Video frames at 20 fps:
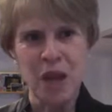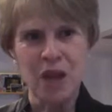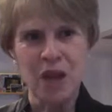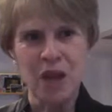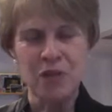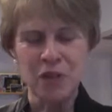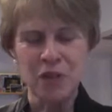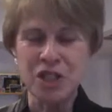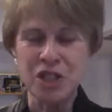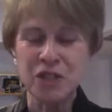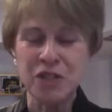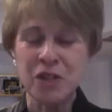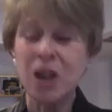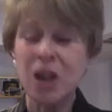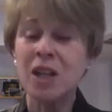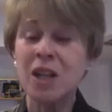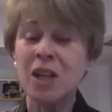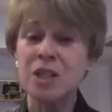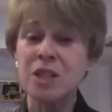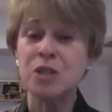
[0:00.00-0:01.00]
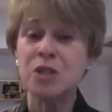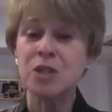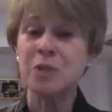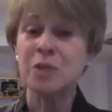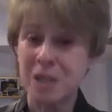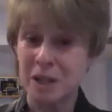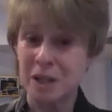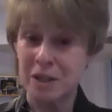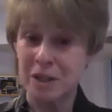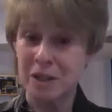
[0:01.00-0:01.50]
First of all is the
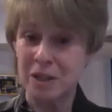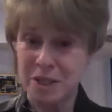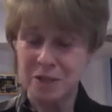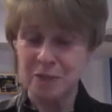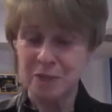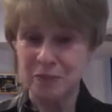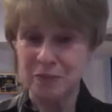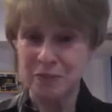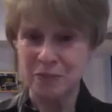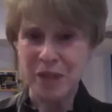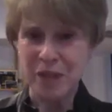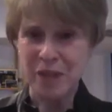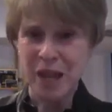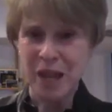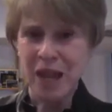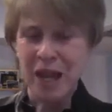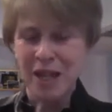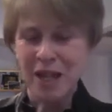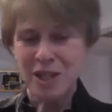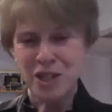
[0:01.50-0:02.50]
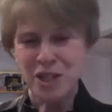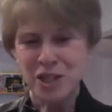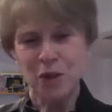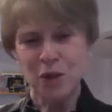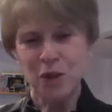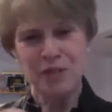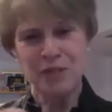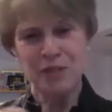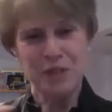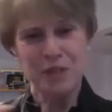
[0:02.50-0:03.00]
results. So
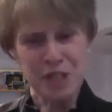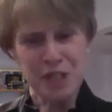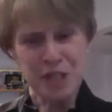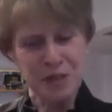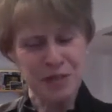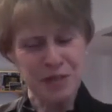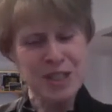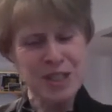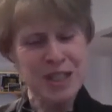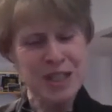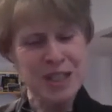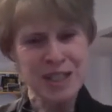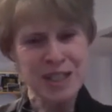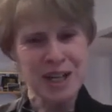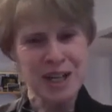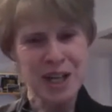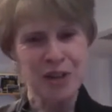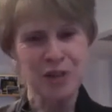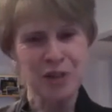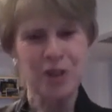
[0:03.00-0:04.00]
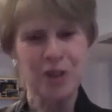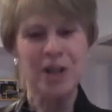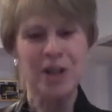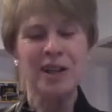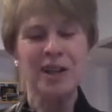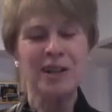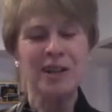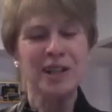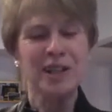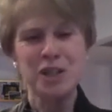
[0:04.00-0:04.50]
if the facilitator,
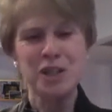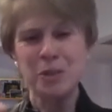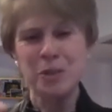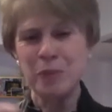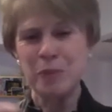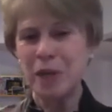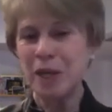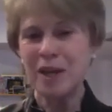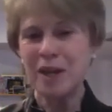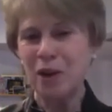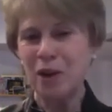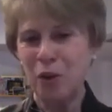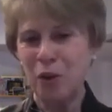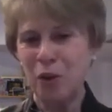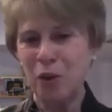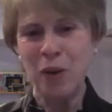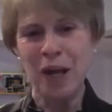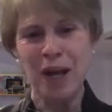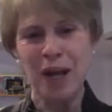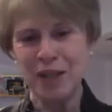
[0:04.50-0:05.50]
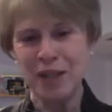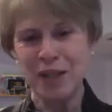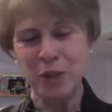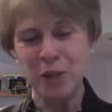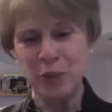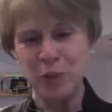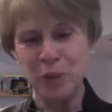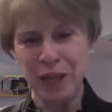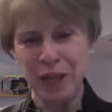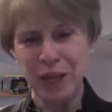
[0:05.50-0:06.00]
did the meeting well?
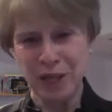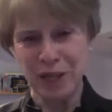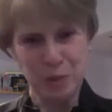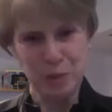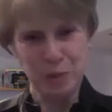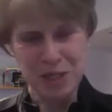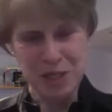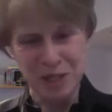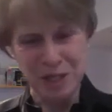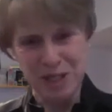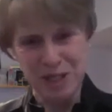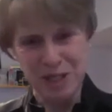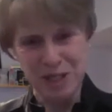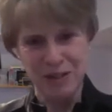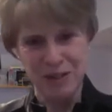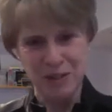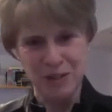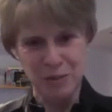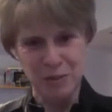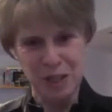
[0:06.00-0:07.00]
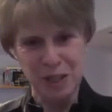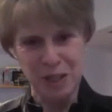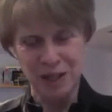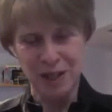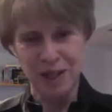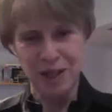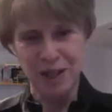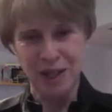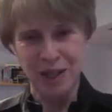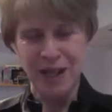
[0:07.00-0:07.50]
Did we get the results out of the
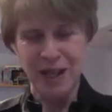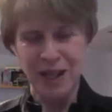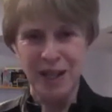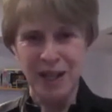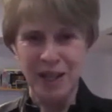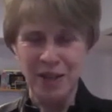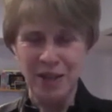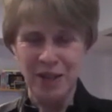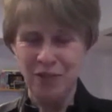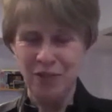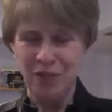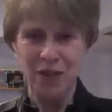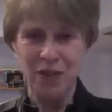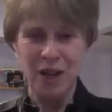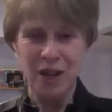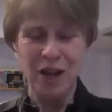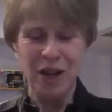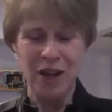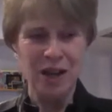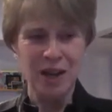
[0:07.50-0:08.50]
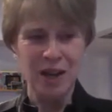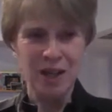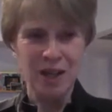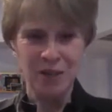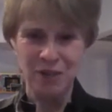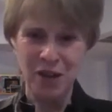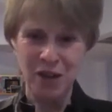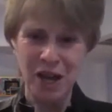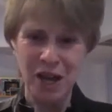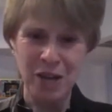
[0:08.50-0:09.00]
meeting? If
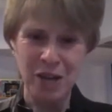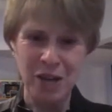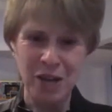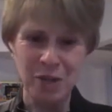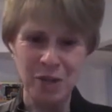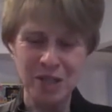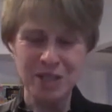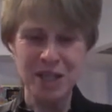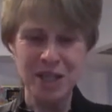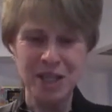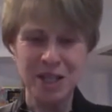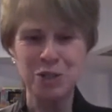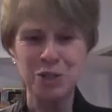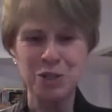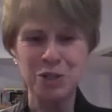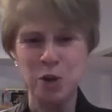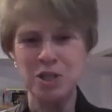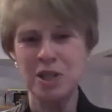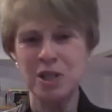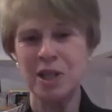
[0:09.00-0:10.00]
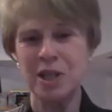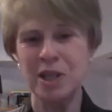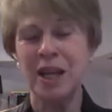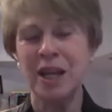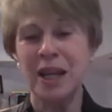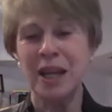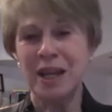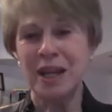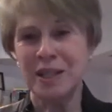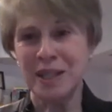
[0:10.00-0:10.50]
I'm a salesperson,
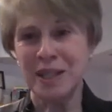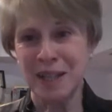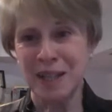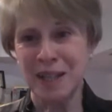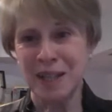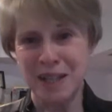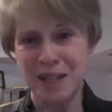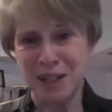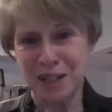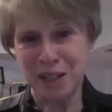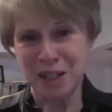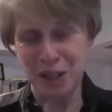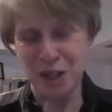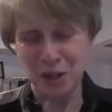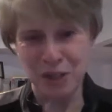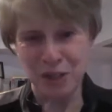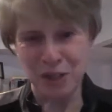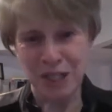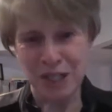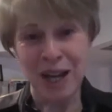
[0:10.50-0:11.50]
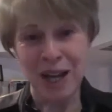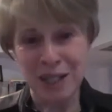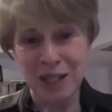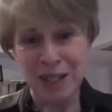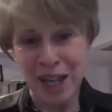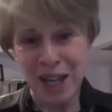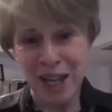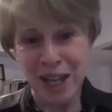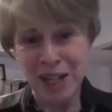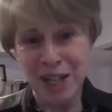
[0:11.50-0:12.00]
did I
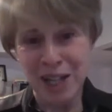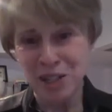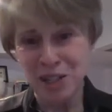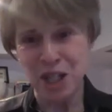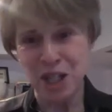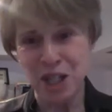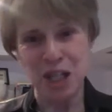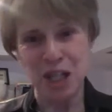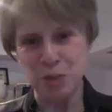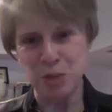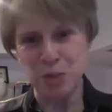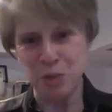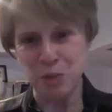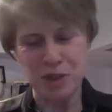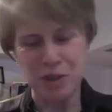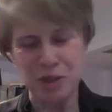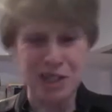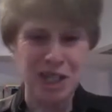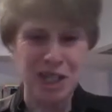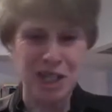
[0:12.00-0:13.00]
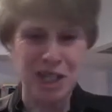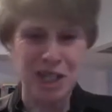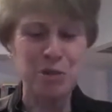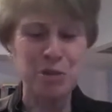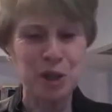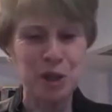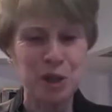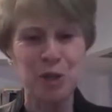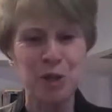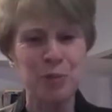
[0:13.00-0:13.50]
engage the customer? Is the
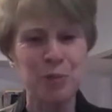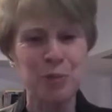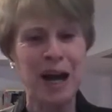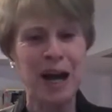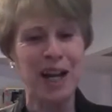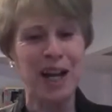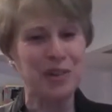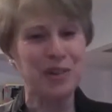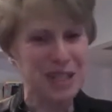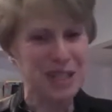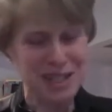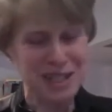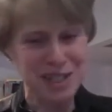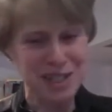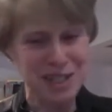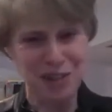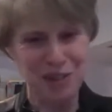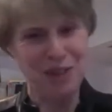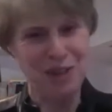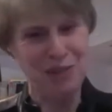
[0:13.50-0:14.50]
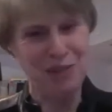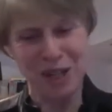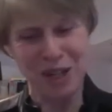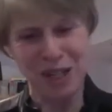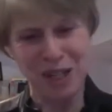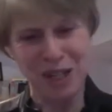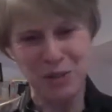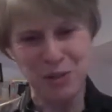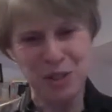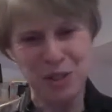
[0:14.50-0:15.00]
customer going to buy, or at least are they
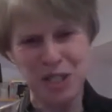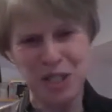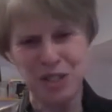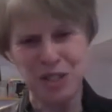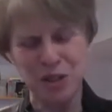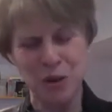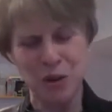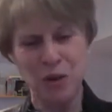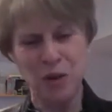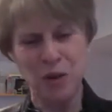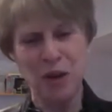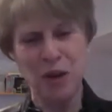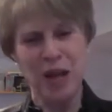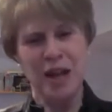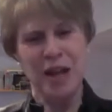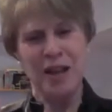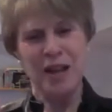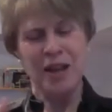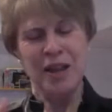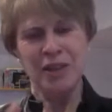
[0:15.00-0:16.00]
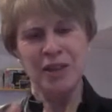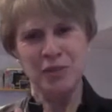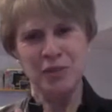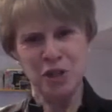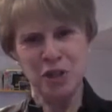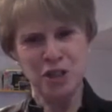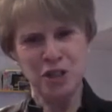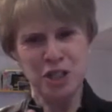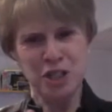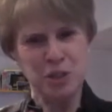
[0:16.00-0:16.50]
very interested? So the
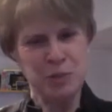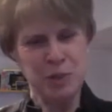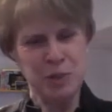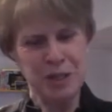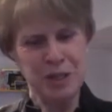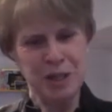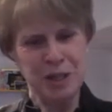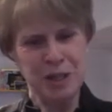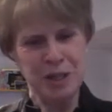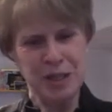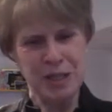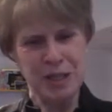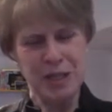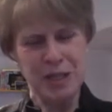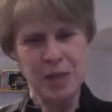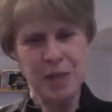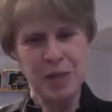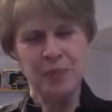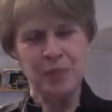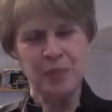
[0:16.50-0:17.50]
first is the results.